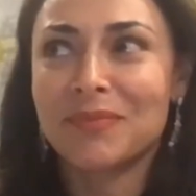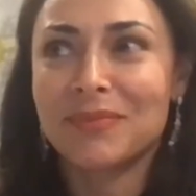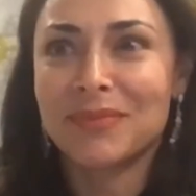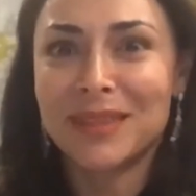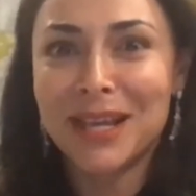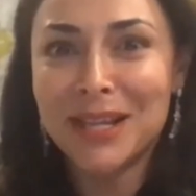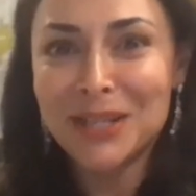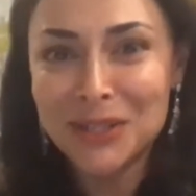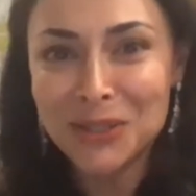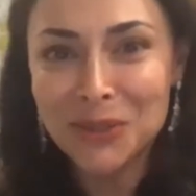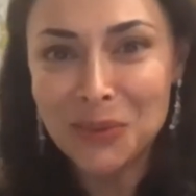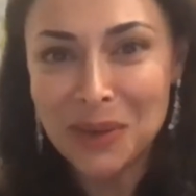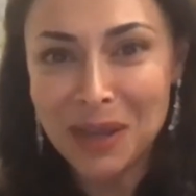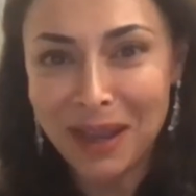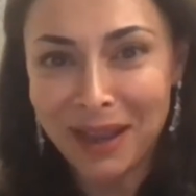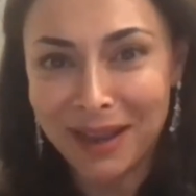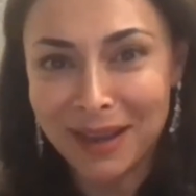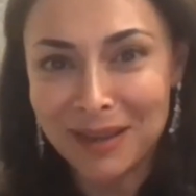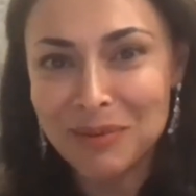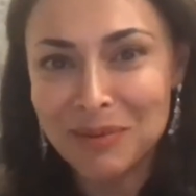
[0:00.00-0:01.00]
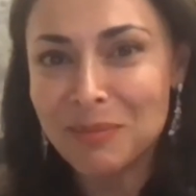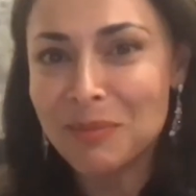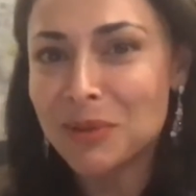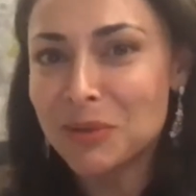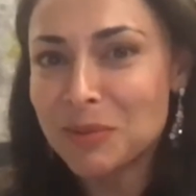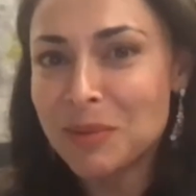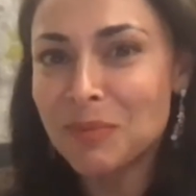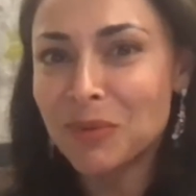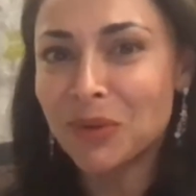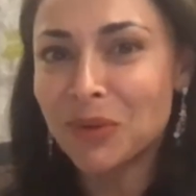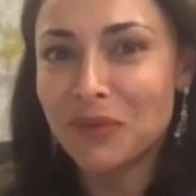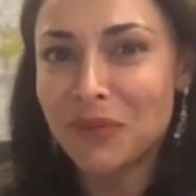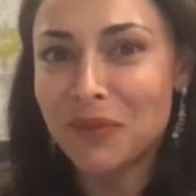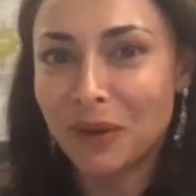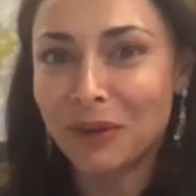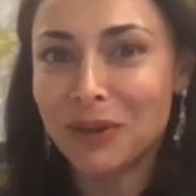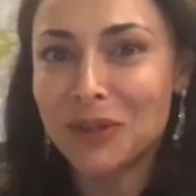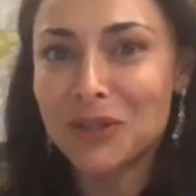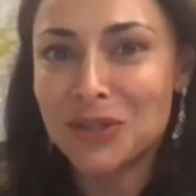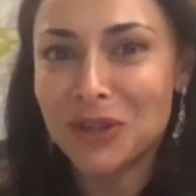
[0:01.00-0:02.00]
that's okay, but most people are
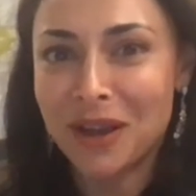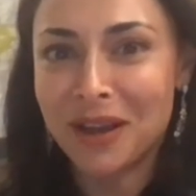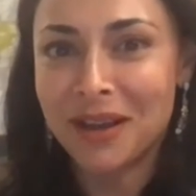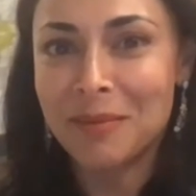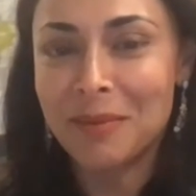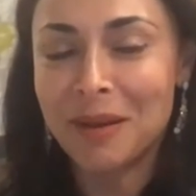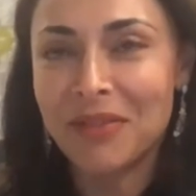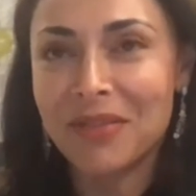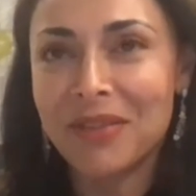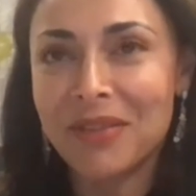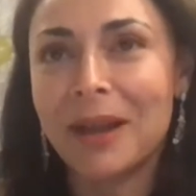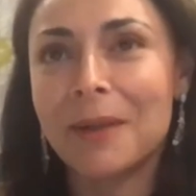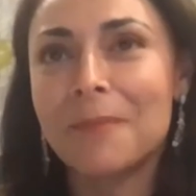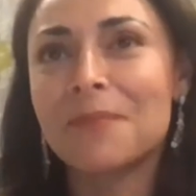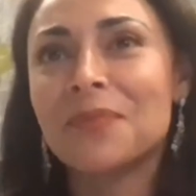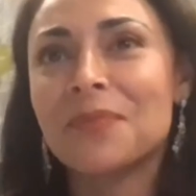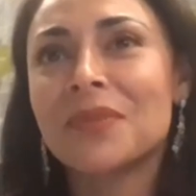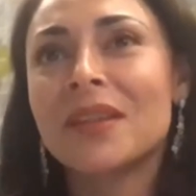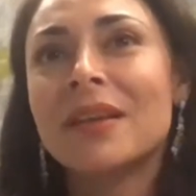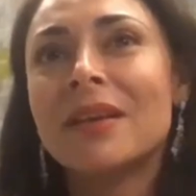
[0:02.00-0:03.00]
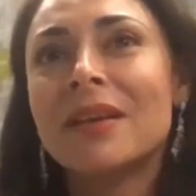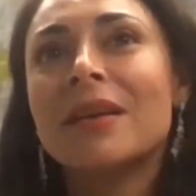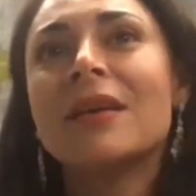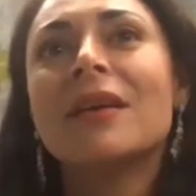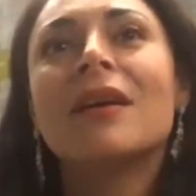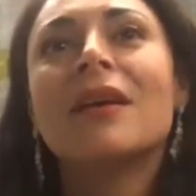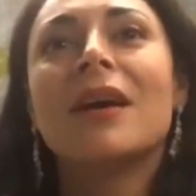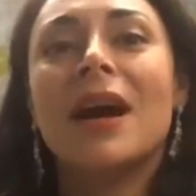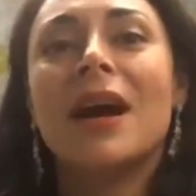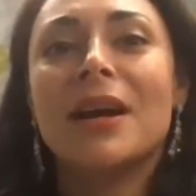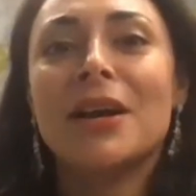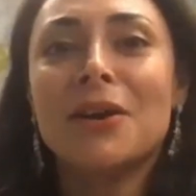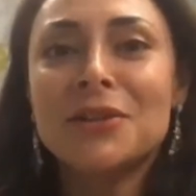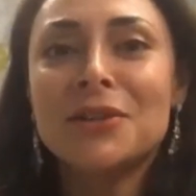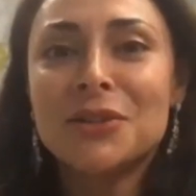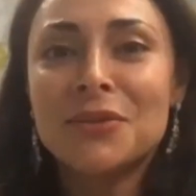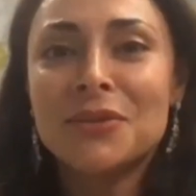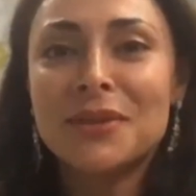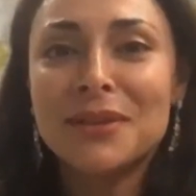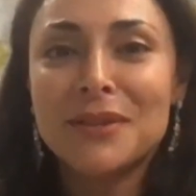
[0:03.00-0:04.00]
very shy about that. I
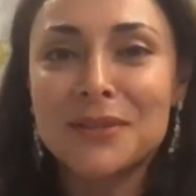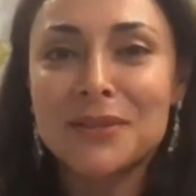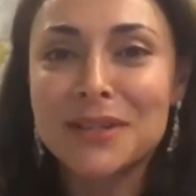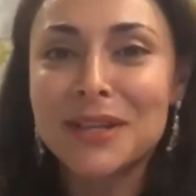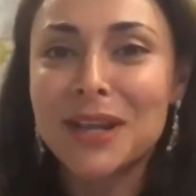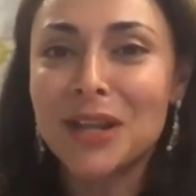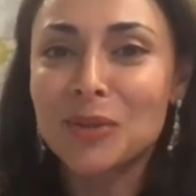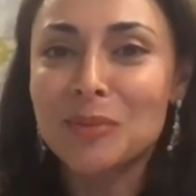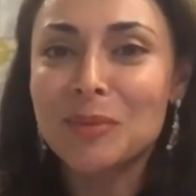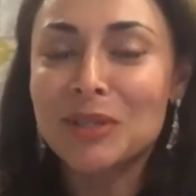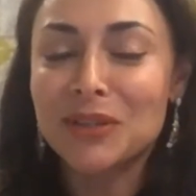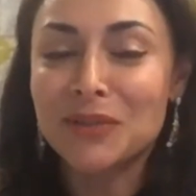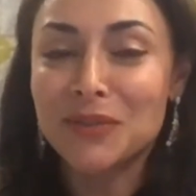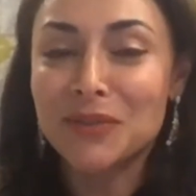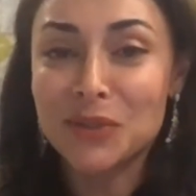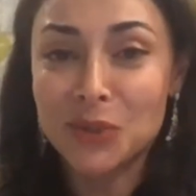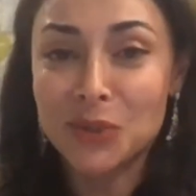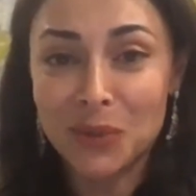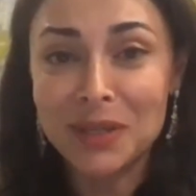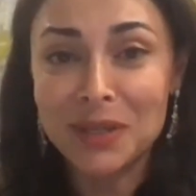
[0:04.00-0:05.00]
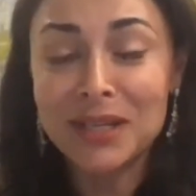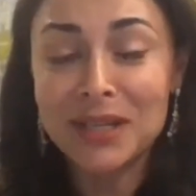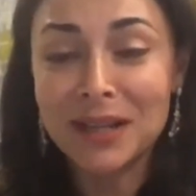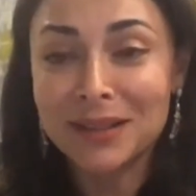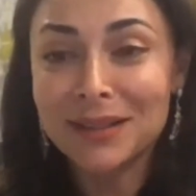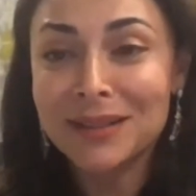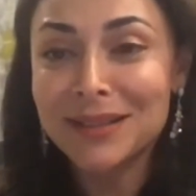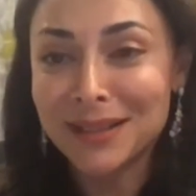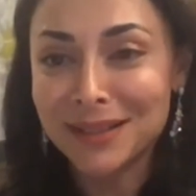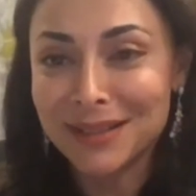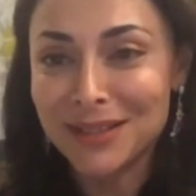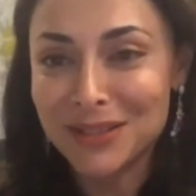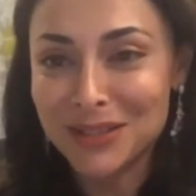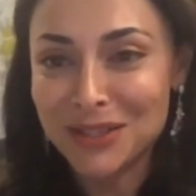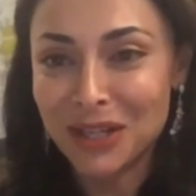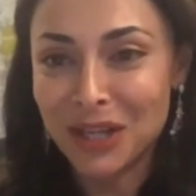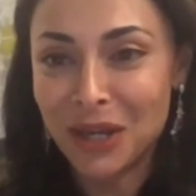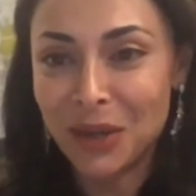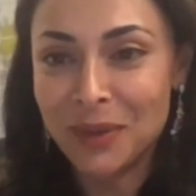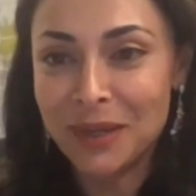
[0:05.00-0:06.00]
also think there's an element of storytelling that needs
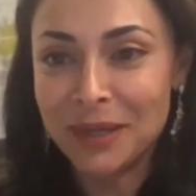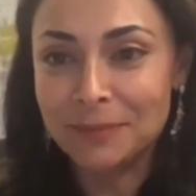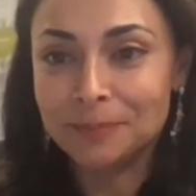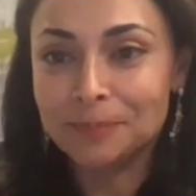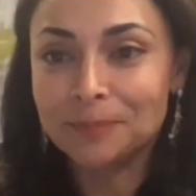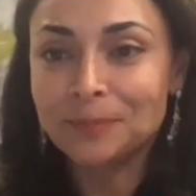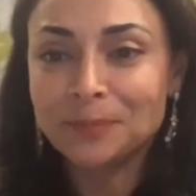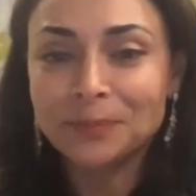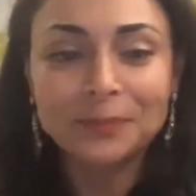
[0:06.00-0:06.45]
to go in.